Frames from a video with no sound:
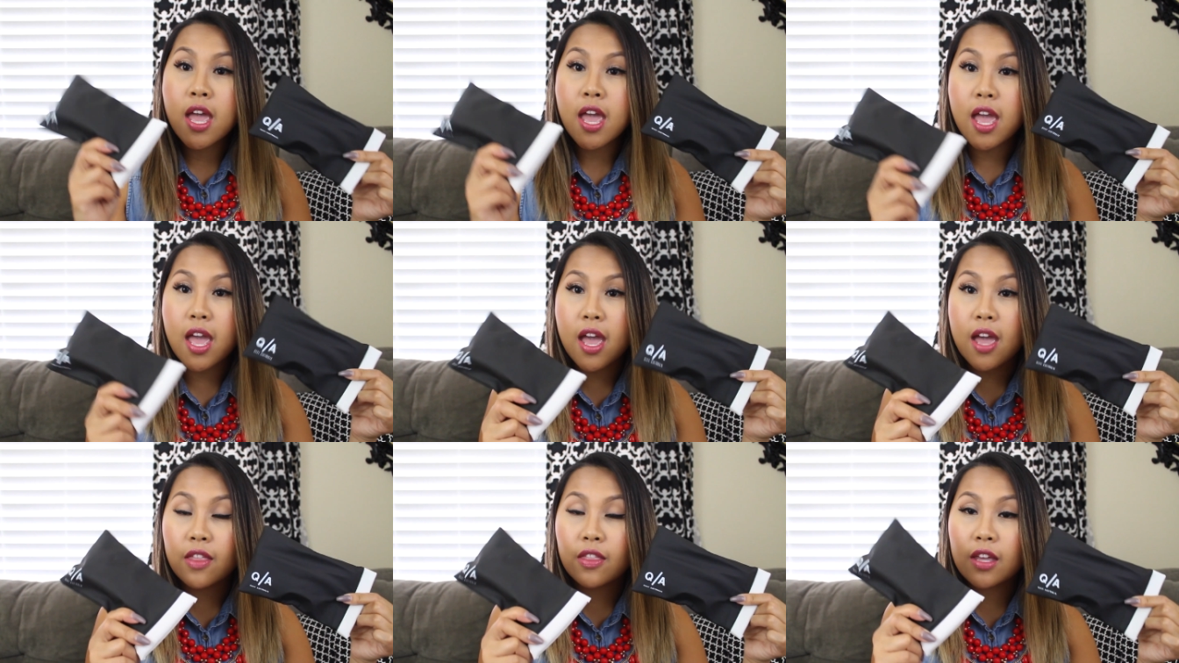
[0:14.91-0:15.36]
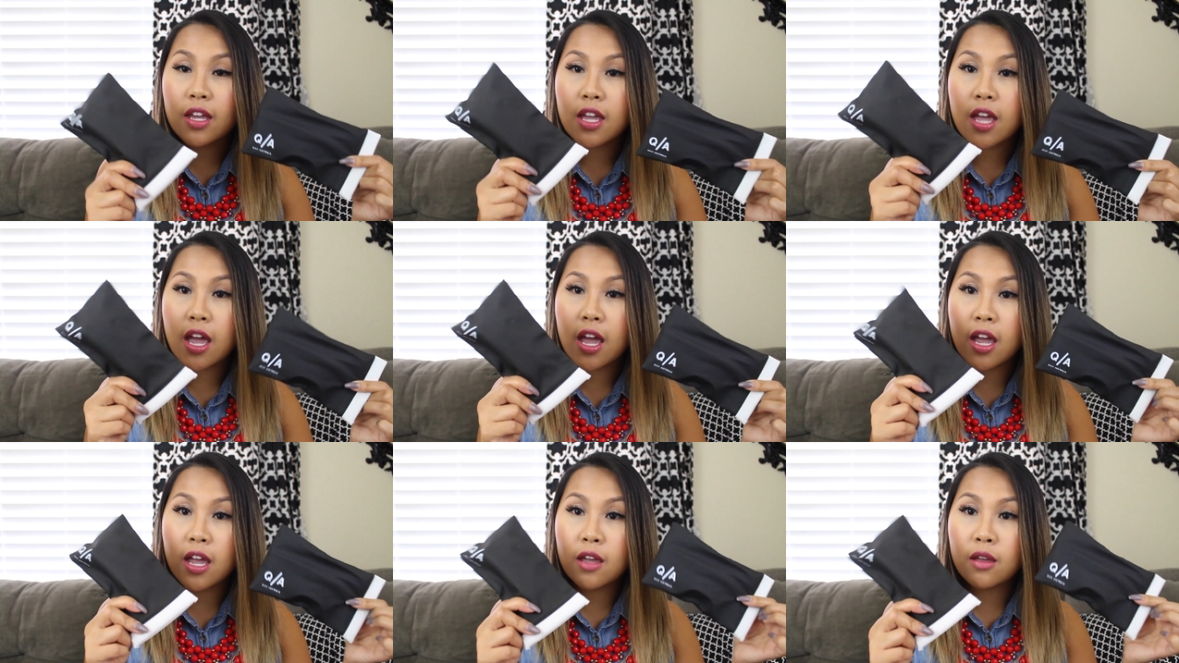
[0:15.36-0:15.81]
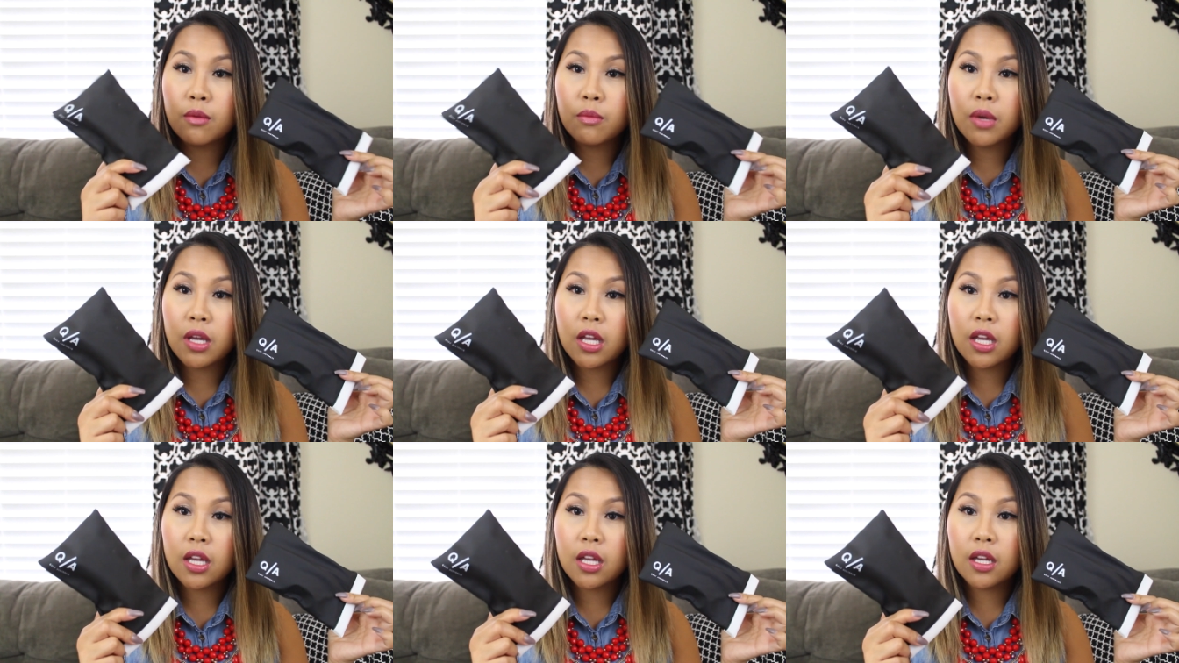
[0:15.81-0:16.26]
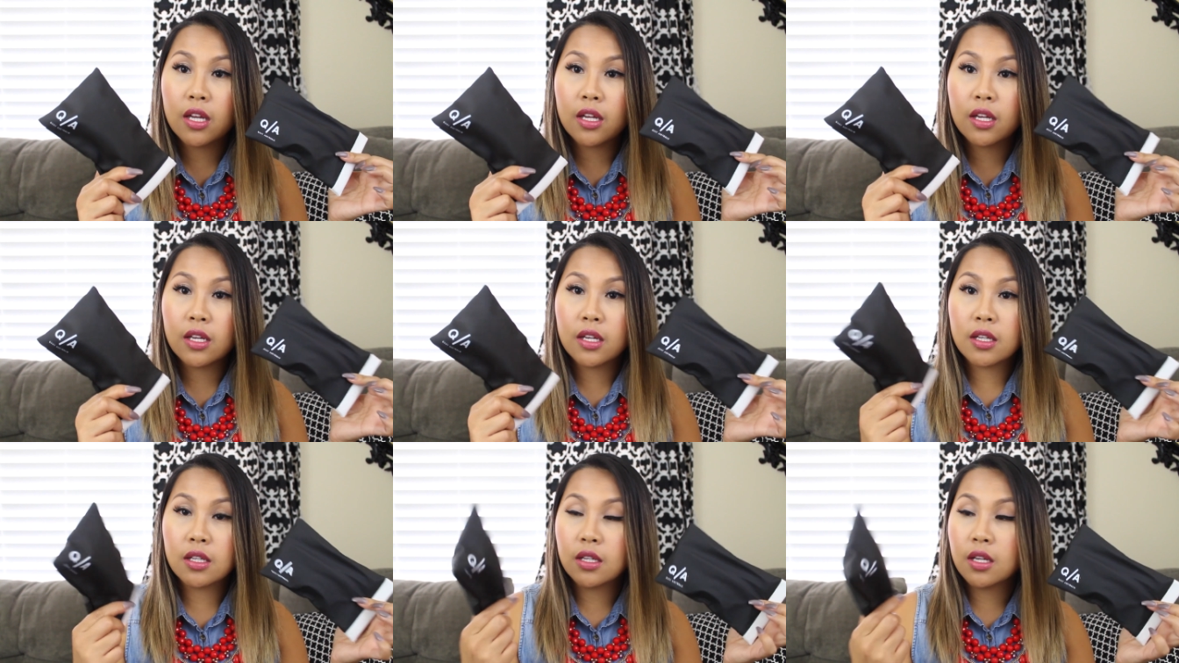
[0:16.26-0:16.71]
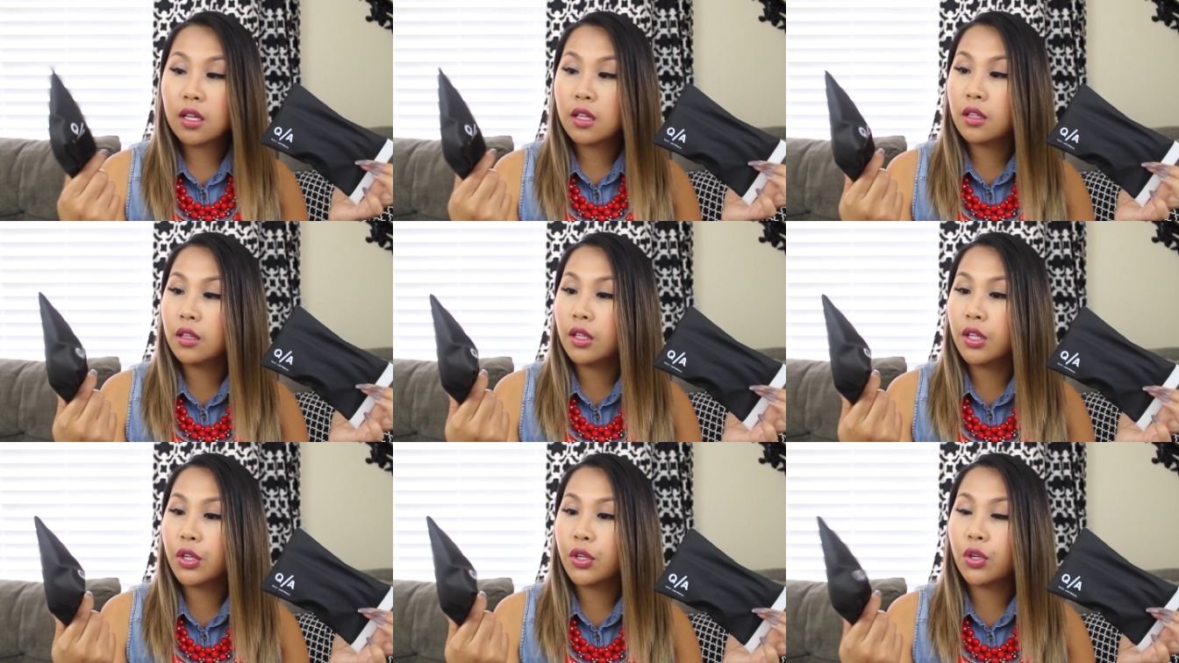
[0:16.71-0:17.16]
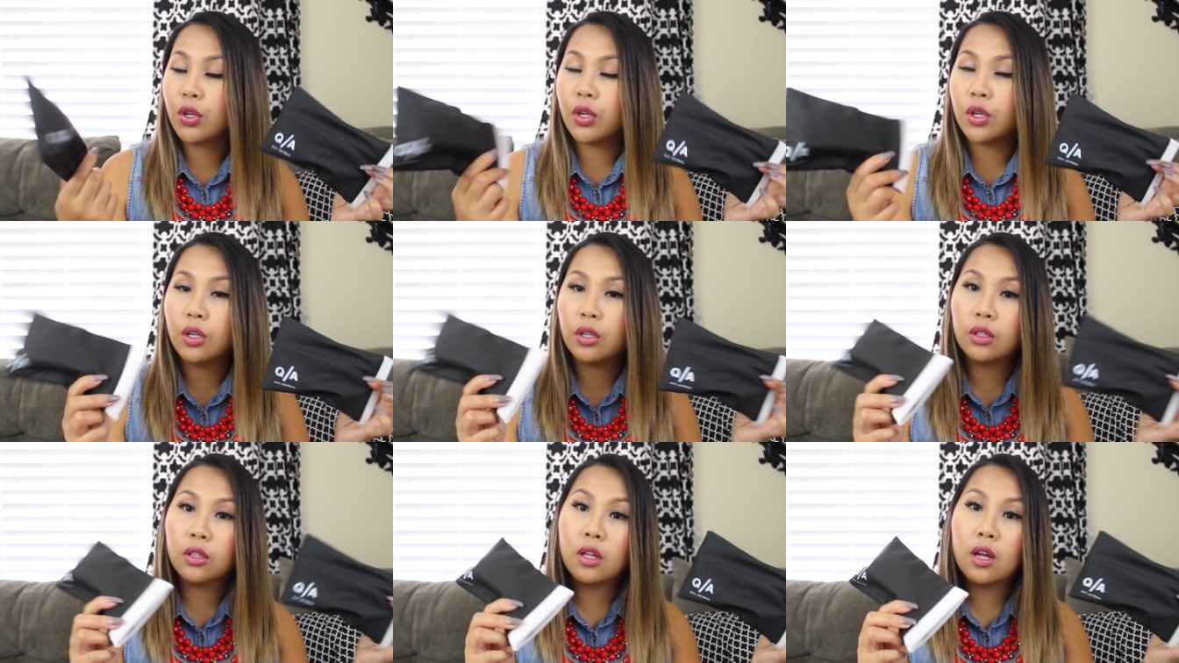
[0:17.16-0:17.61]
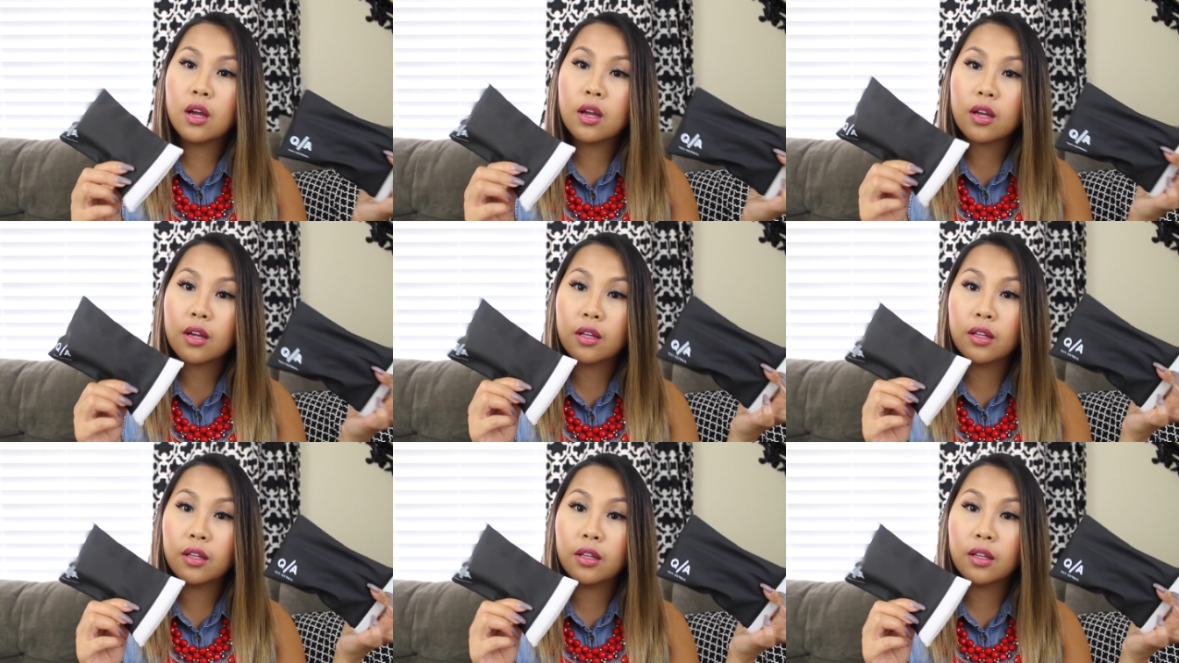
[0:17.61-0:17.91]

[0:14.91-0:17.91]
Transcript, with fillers: And they came in little